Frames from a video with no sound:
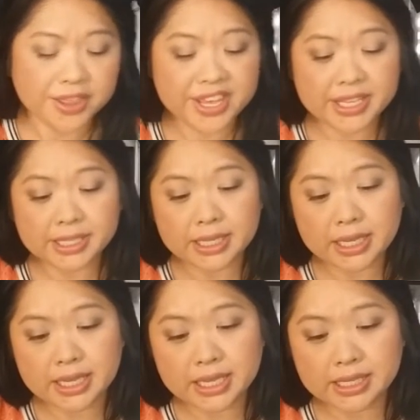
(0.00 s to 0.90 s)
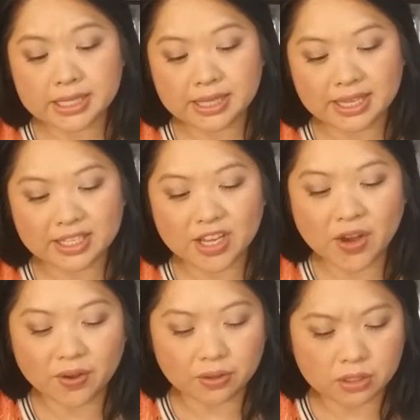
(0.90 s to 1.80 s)
This is the,
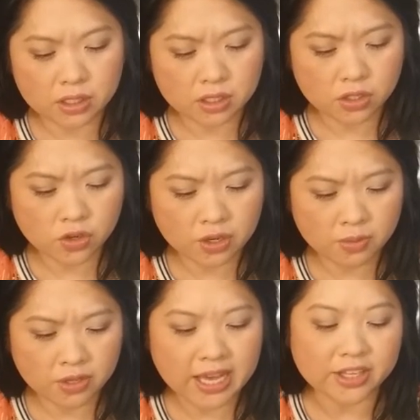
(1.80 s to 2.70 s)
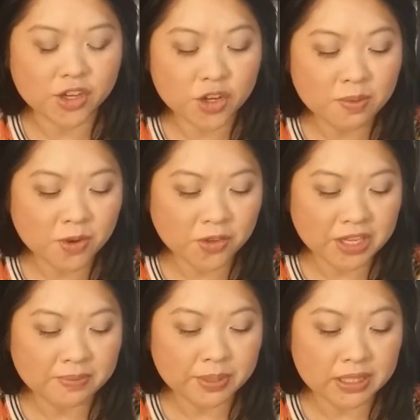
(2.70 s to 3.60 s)
is this a Tony Moly? Yeah, Tony
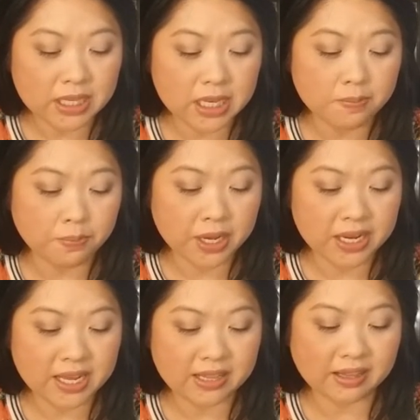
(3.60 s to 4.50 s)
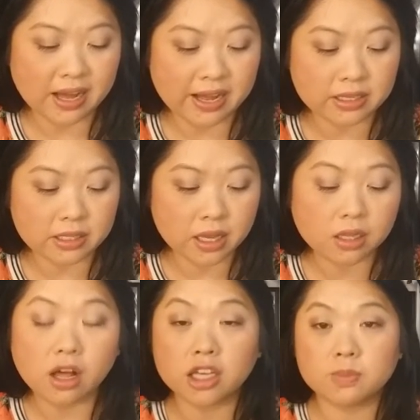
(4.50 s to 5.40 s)
Moly Petite Bunny Gloss,
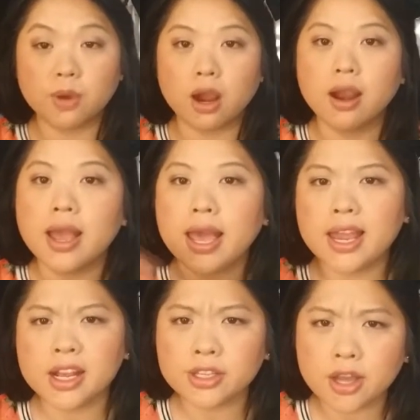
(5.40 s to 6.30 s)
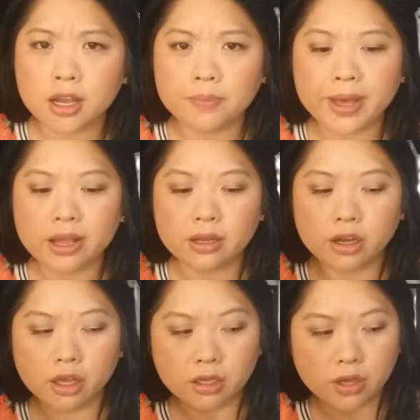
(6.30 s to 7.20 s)
Gloss Bar. And I'm going to talk about
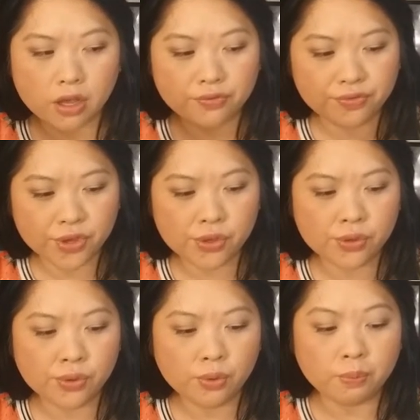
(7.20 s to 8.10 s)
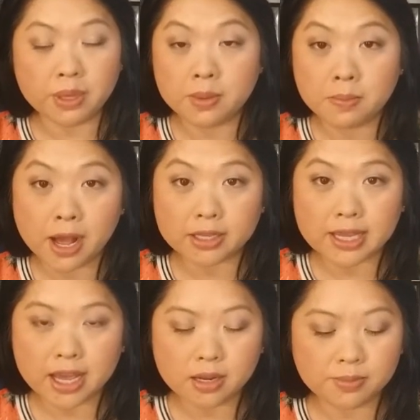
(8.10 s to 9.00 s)
a few
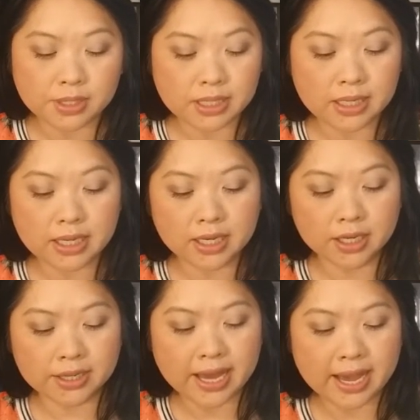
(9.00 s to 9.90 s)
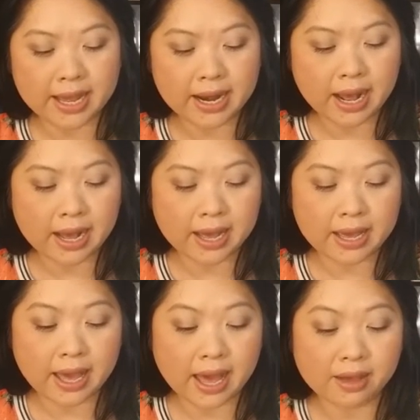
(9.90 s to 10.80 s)
Memebox items in here that
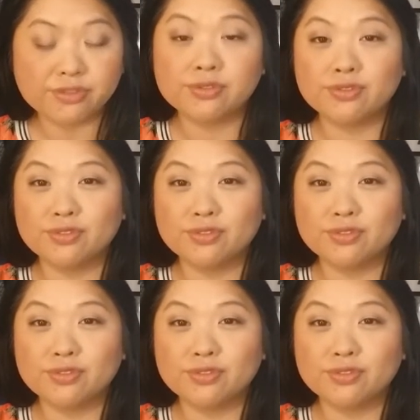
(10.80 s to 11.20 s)
I have